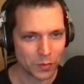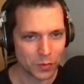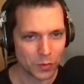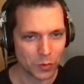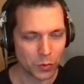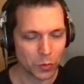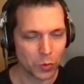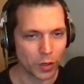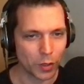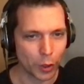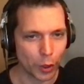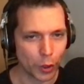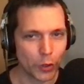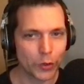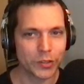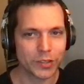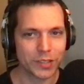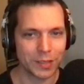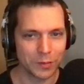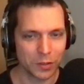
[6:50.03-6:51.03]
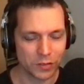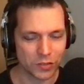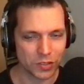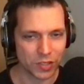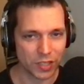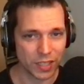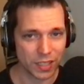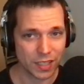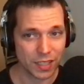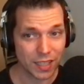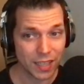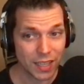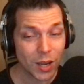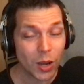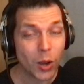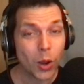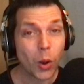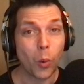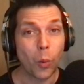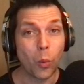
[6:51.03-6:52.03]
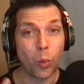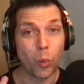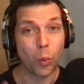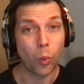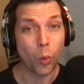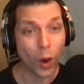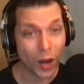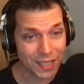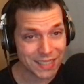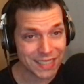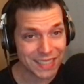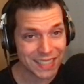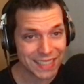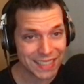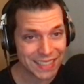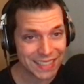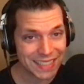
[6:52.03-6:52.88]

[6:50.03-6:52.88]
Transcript: What, 13 moves ahead? What?